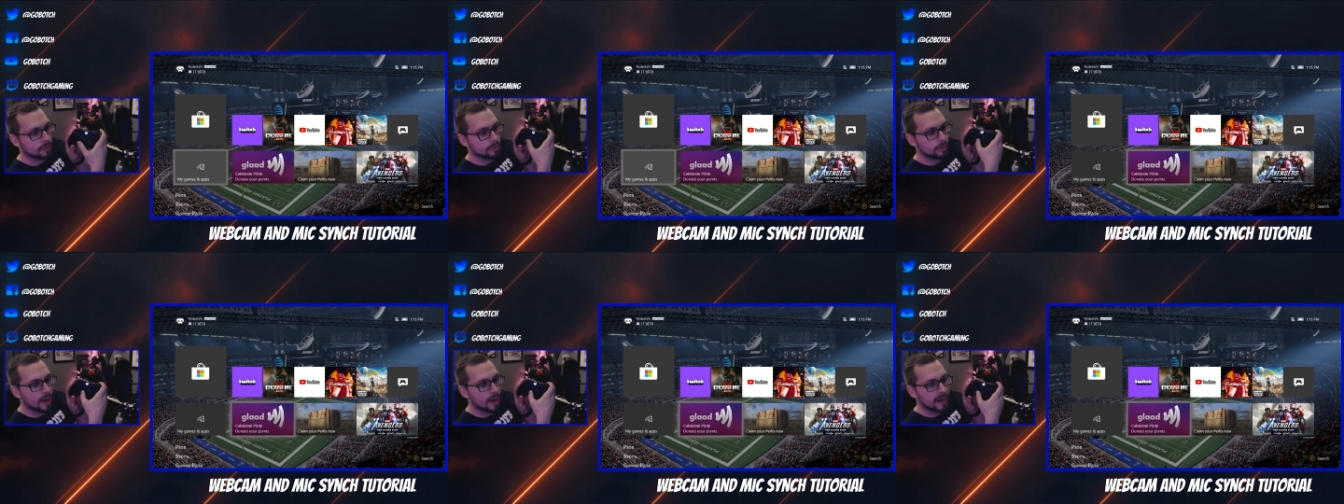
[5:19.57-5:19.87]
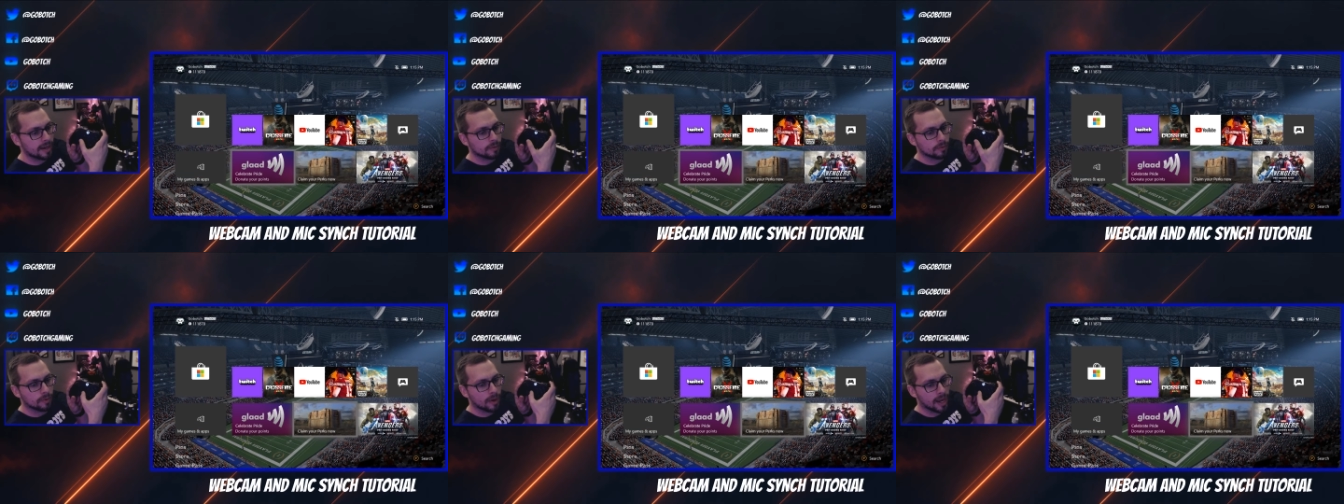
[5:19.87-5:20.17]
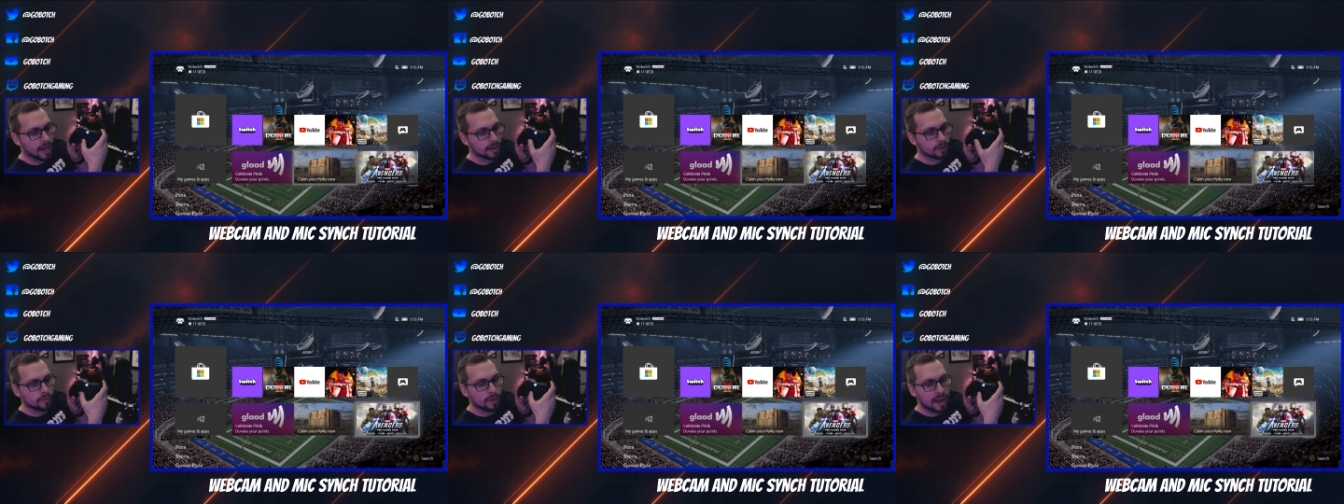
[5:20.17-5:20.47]
right,
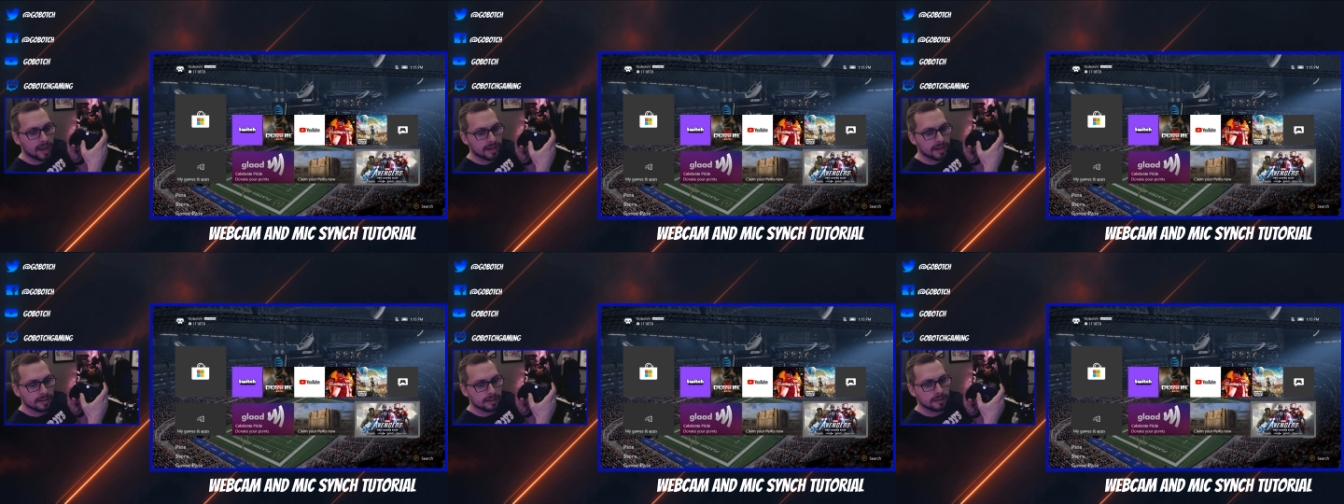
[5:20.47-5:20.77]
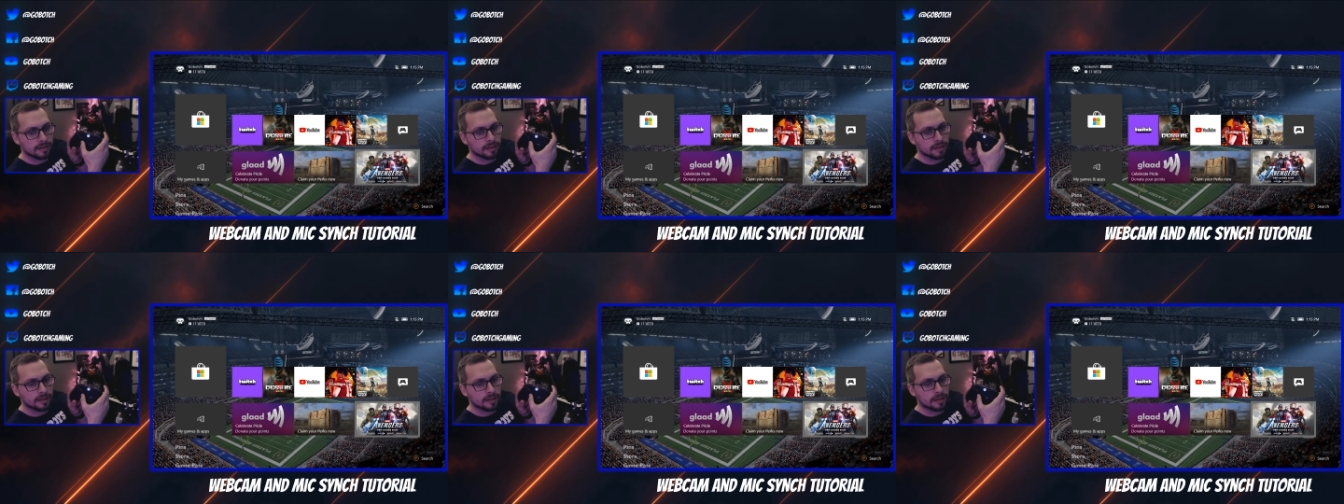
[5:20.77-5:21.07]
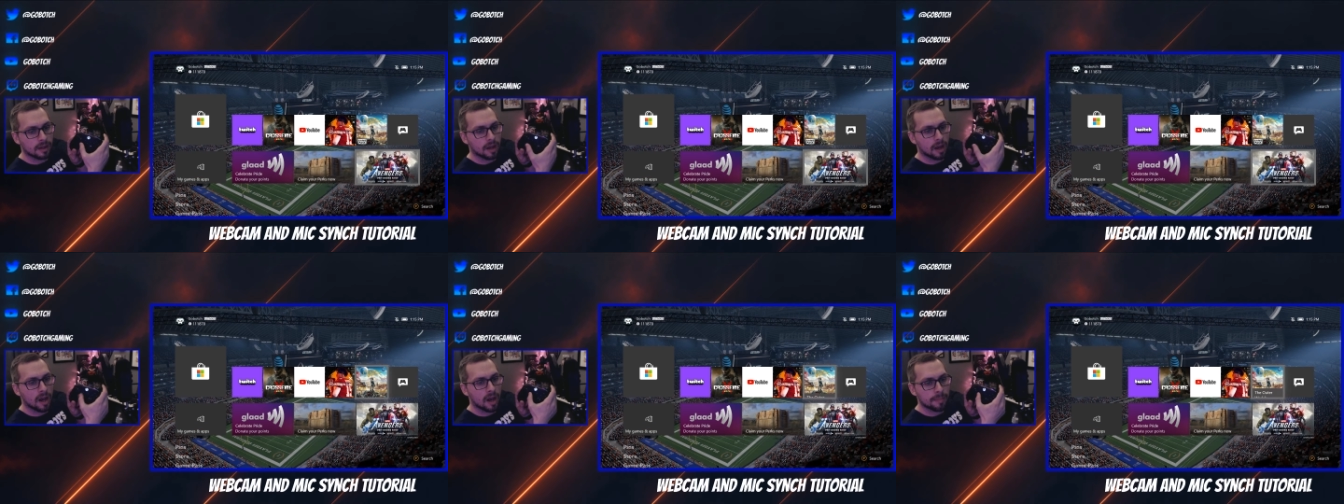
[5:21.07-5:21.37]
right, right,
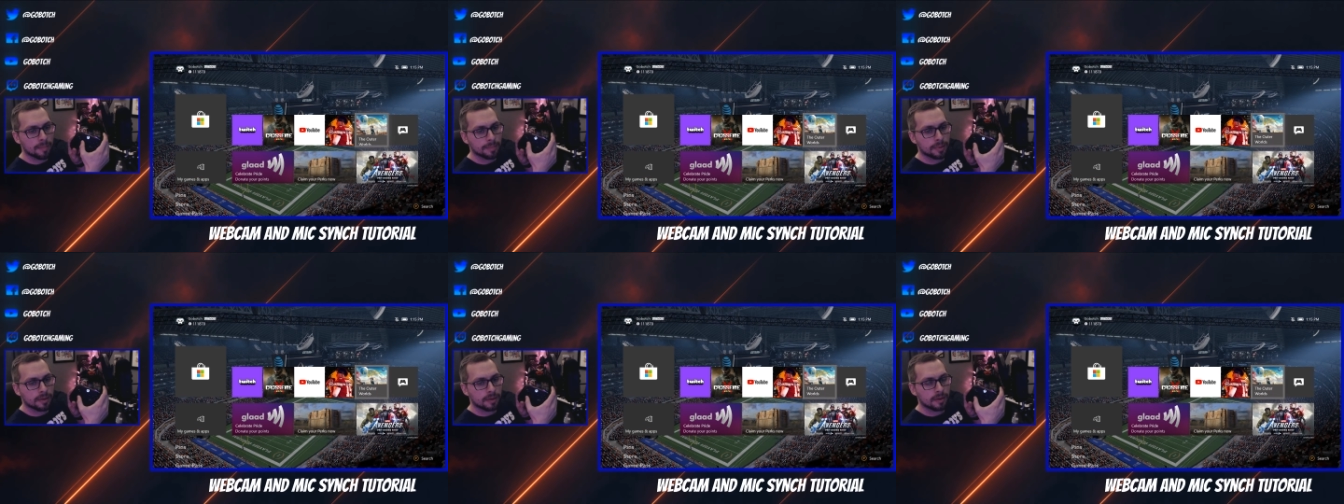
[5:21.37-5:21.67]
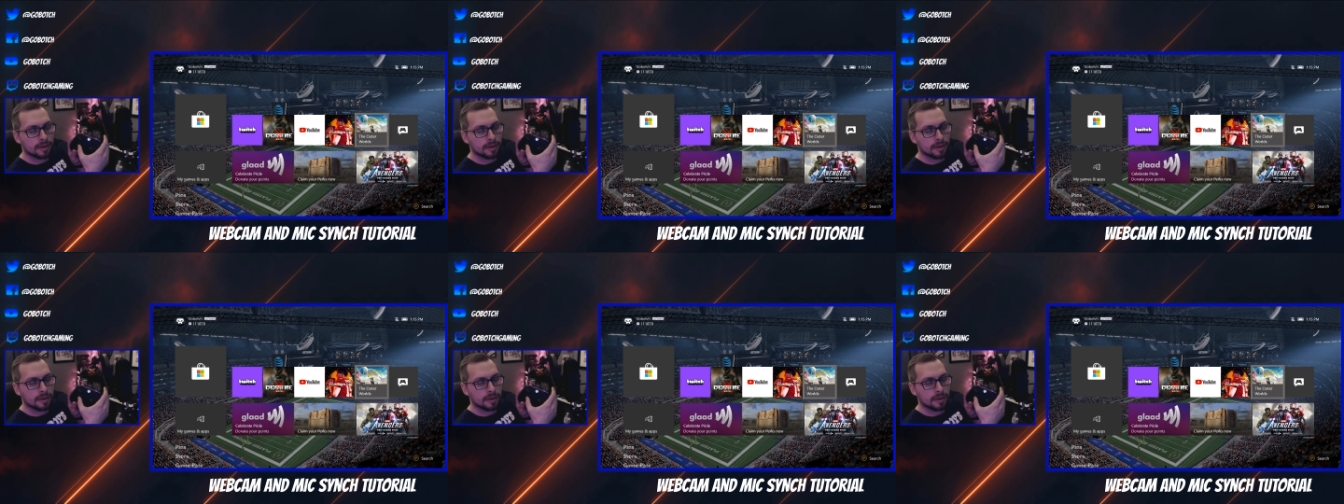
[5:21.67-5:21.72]
up,